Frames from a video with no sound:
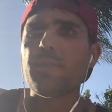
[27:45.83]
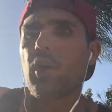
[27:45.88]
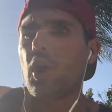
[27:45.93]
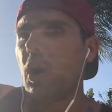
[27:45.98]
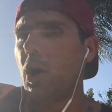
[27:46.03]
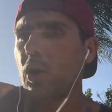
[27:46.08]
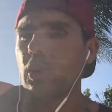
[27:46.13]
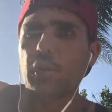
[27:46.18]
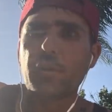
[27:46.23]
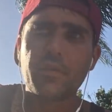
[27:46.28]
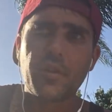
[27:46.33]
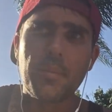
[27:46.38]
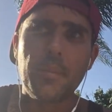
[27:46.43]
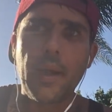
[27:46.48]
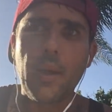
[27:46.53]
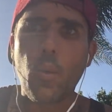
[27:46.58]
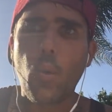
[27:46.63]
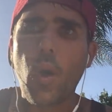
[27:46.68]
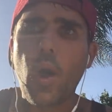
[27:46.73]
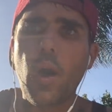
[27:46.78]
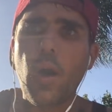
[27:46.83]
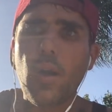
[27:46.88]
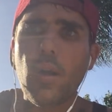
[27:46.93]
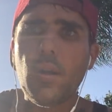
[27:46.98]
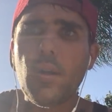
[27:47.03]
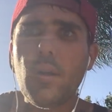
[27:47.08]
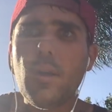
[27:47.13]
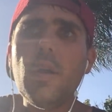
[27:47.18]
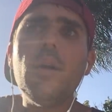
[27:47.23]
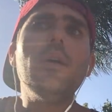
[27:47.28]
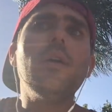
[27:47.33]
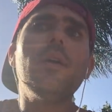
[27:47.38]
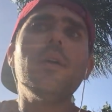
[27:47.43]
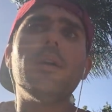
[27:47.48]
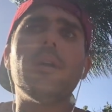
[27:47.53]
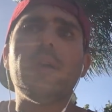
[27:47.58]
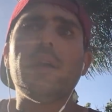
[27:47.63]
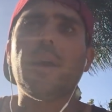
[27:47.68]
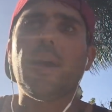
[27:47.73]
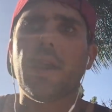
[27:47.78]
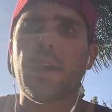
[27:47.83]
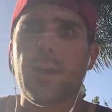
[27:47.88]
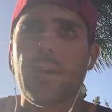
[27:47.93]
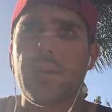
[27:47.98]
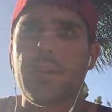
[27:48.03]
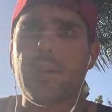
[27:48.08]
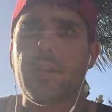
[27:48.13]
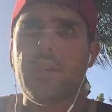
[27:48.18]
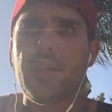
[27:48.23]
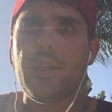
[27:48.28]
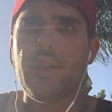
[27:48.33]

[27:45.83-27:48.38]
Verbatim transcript: all over my wall. And